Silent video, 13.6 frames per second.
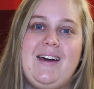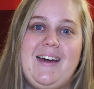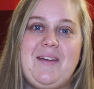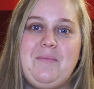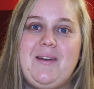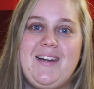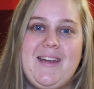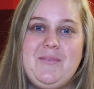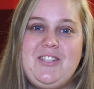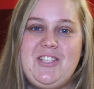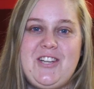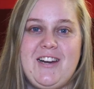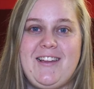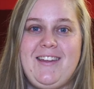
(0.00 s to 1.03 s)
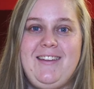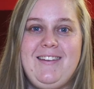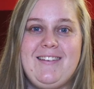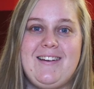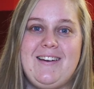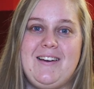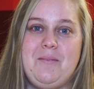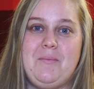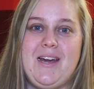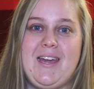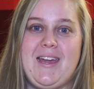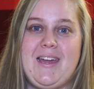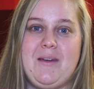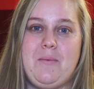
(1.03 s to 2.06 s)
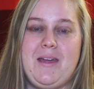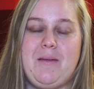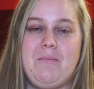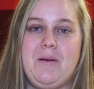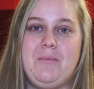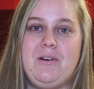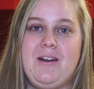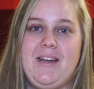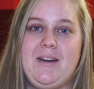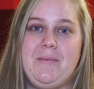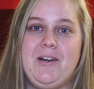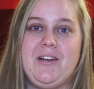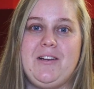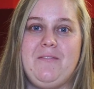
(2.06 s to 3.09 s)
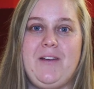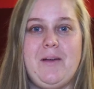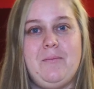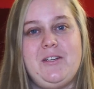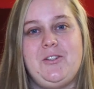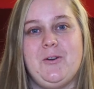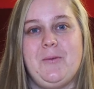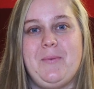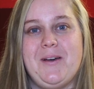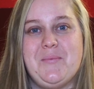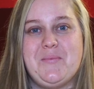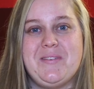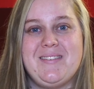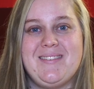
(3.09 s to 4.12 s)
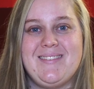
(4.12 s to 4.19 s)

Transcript: Hi, my name is Jenny. I am a member at American Family Short Pump.